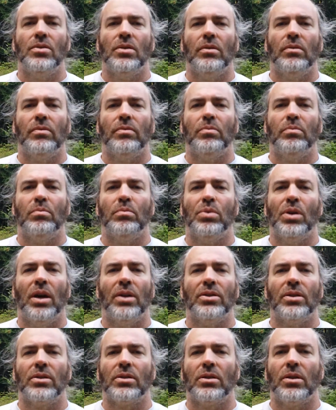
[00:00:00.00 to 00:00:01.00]
of
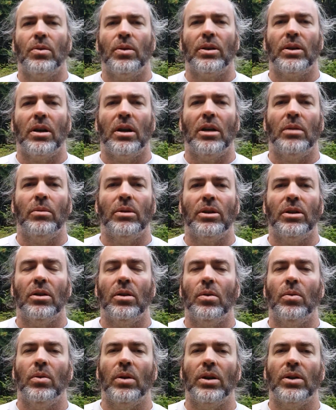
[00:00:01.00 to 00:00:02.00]
projects going on. I'm in no
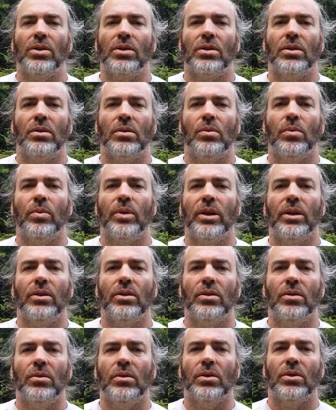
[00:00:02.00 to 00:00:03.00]
rush to
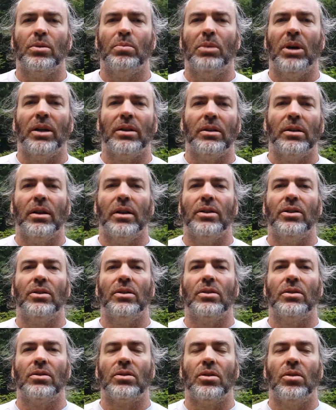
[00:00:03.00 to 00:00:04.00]
redo this bike that I
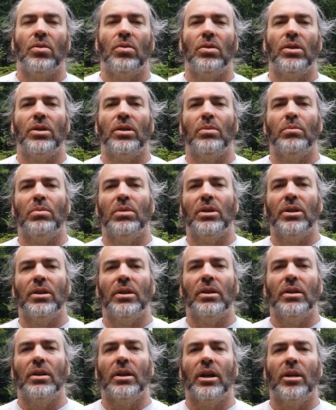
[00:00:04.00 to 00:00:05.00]
just totally
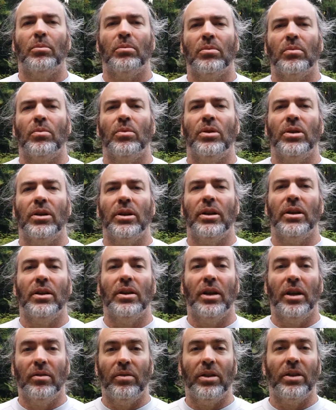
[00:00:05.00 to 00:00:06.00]
completed. I'm really
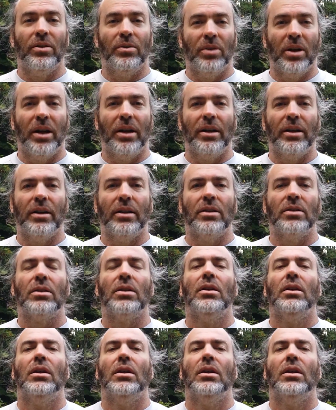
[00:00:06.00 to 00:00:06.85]
loving riding it.